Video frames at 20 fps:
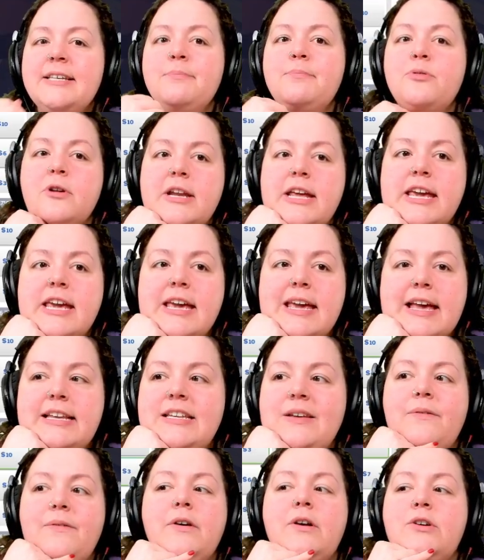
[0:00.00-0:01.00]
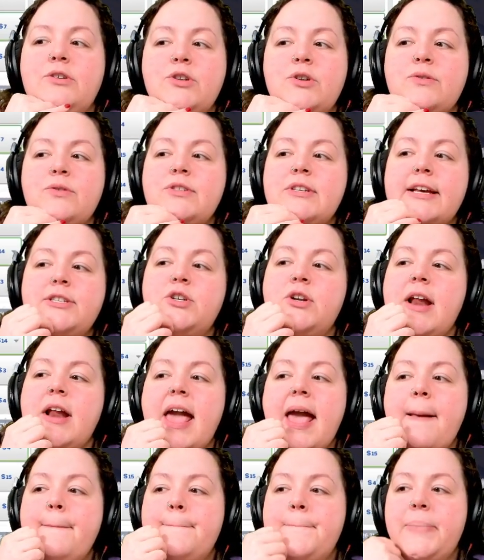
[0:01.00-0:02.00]
pretty difficult news
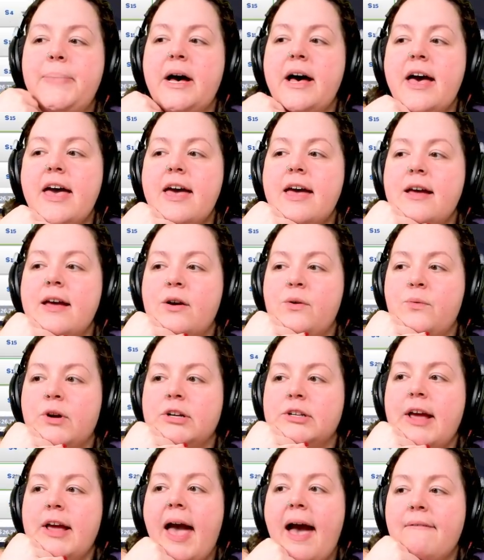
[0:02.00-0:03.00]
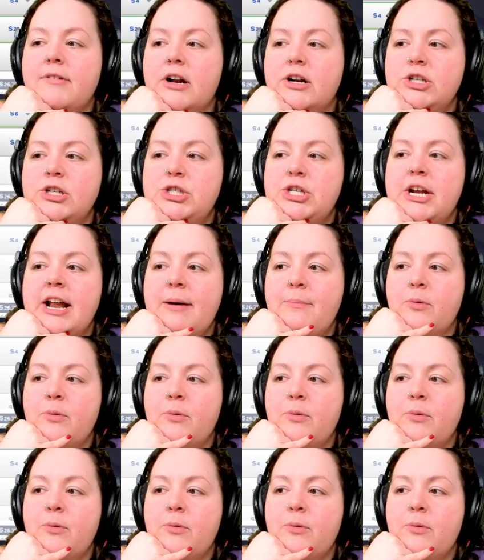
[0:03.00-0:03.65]
yesterday, but we're having our chin up.